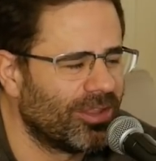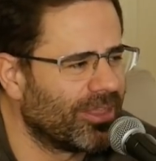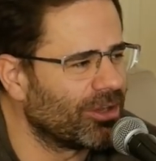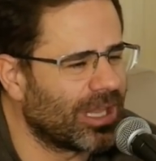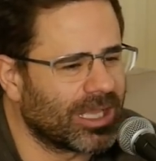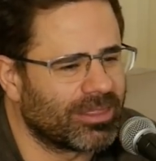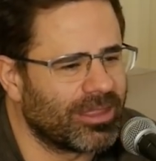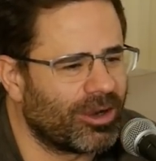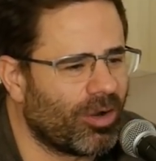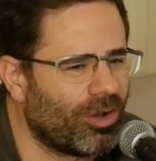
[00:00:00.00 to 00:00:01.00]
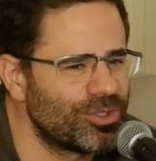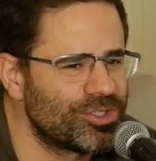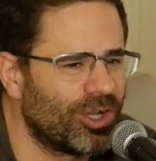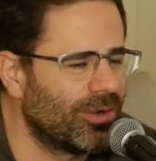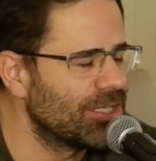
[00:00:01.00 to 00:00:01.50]
they're like they're
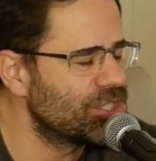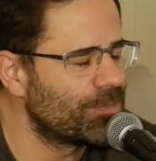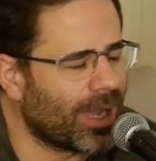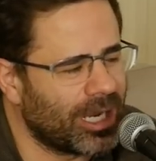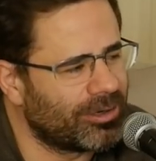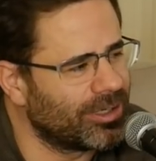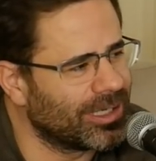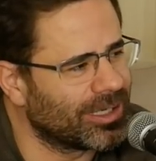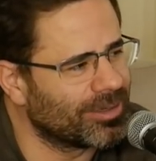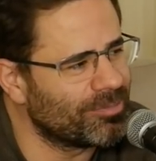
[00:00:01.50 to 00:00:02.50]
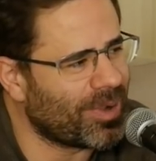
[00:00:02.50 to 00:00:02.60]
also aspiring